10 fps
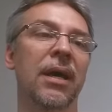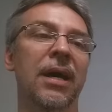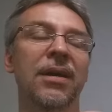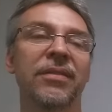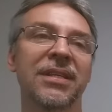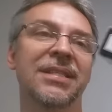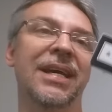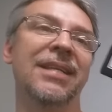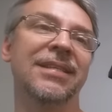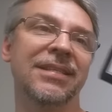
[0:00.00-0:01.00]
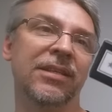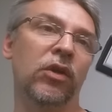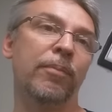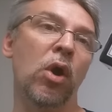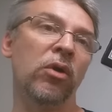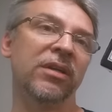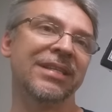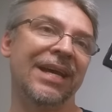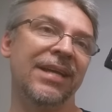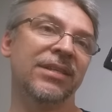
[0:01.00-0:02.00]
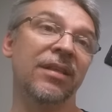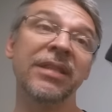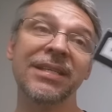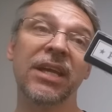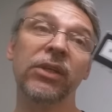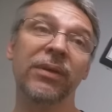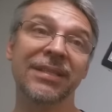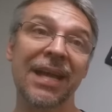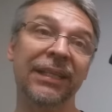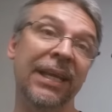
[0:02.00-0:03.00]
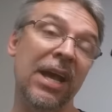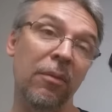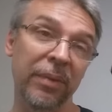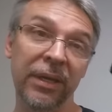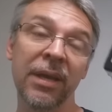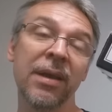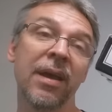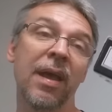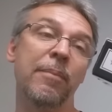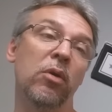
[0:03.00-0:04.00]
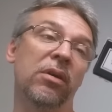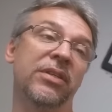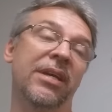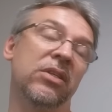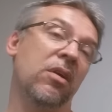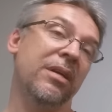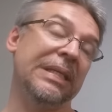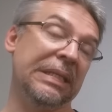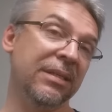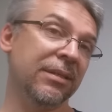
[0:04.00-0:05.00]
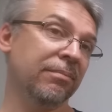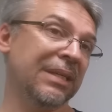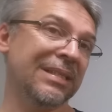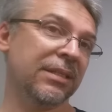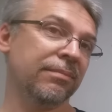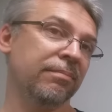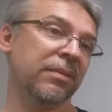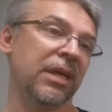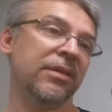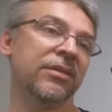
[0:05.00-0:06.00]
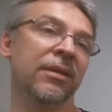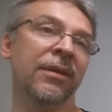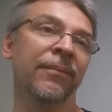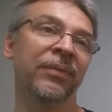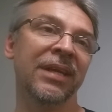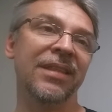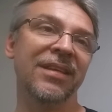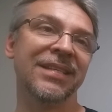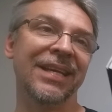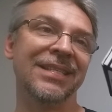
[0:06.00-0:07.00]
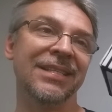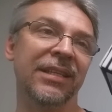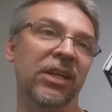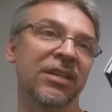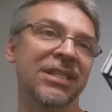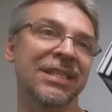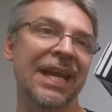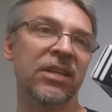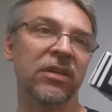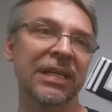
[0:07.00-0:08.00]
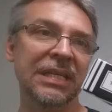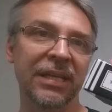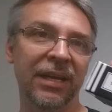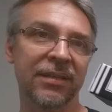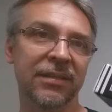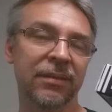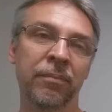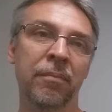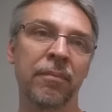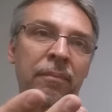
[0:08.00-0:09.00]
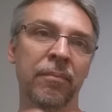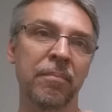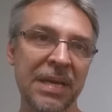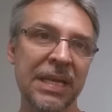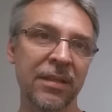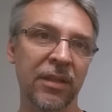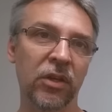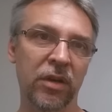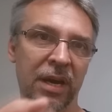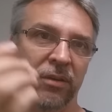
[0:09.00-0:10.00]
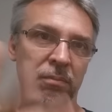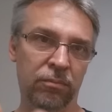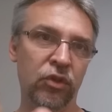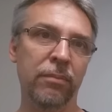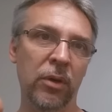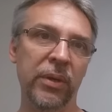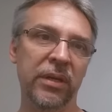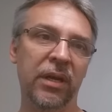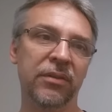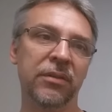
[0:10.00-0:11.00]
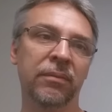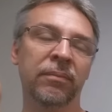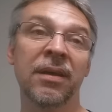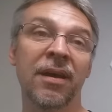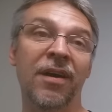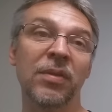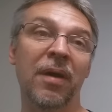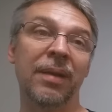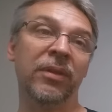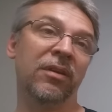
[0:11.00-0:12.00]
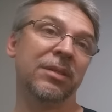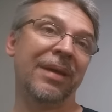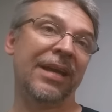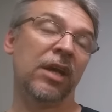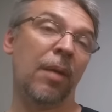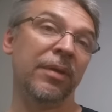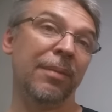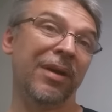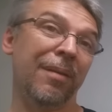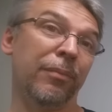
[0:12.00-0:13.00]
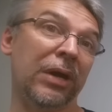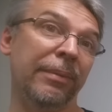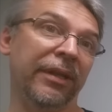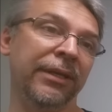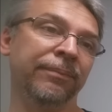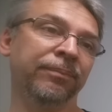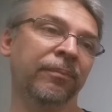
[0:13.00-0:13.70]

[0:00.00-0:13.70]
Uh, this side says that they're poker size, and then they tell you exactly how big a poker size card is. That's nice. And this side says that they are standard index, meaning that they're not jumbo index. On the bottom, there is some ad copy about Brybelly.